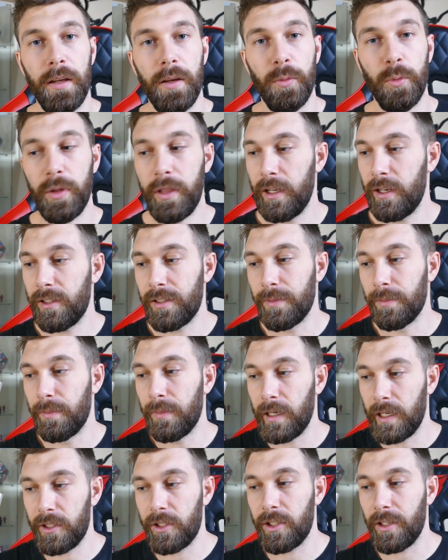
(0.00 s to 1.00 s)
Well, then it's
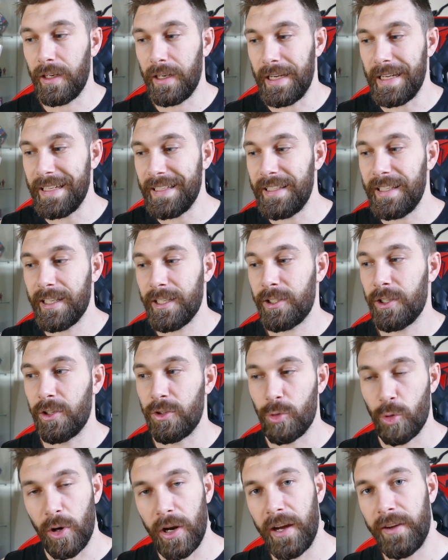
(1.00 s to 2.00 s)
much easier to
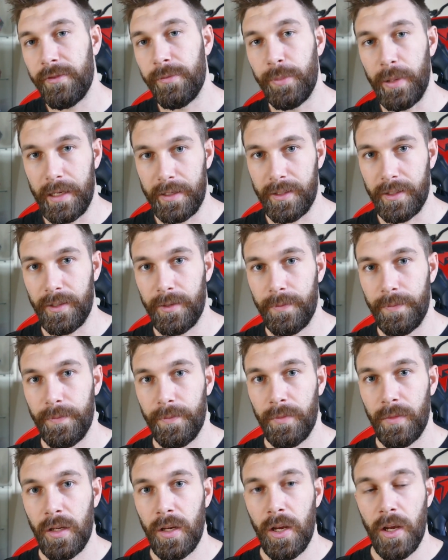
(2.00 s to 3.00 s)
drive better.
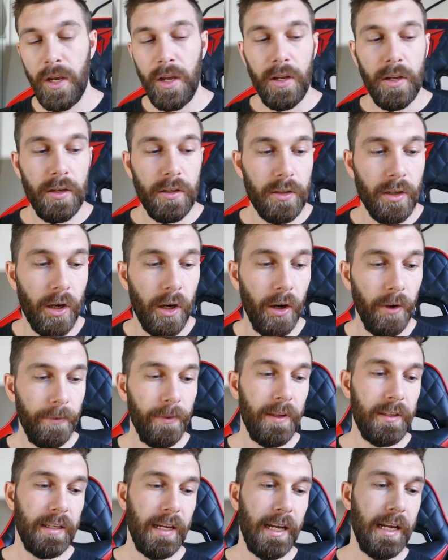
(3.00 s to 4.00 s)
So
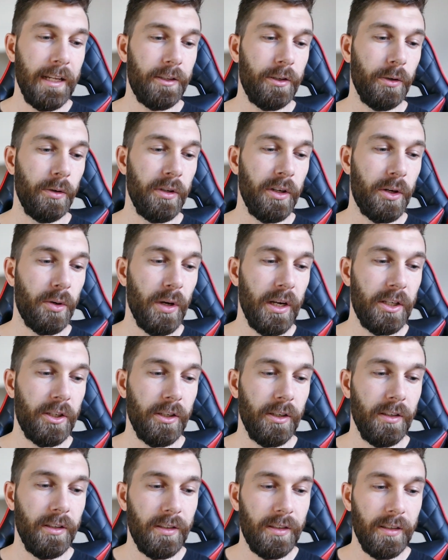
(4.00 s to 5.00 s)
hopefully this answered all your
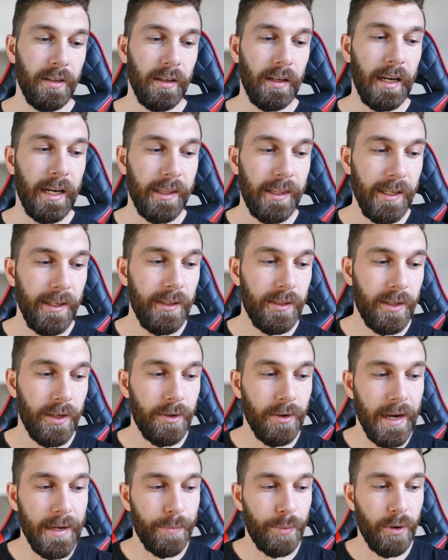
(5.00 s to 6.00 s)
questions. I think it's a
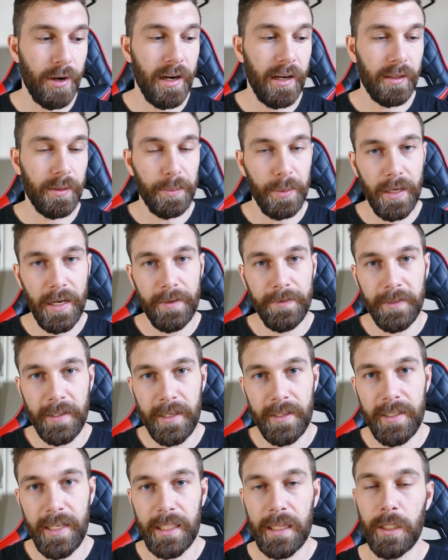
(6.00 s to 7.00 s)
great product by
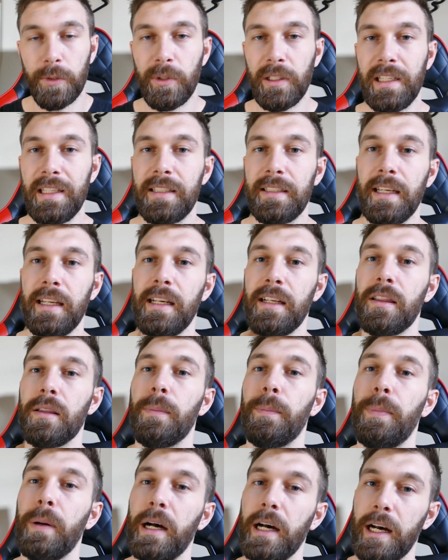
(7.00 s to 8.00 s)
Fanatec. They're really setting the
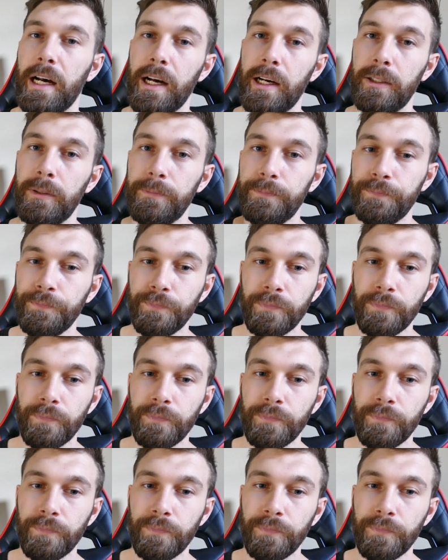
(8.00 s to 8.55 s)
bar.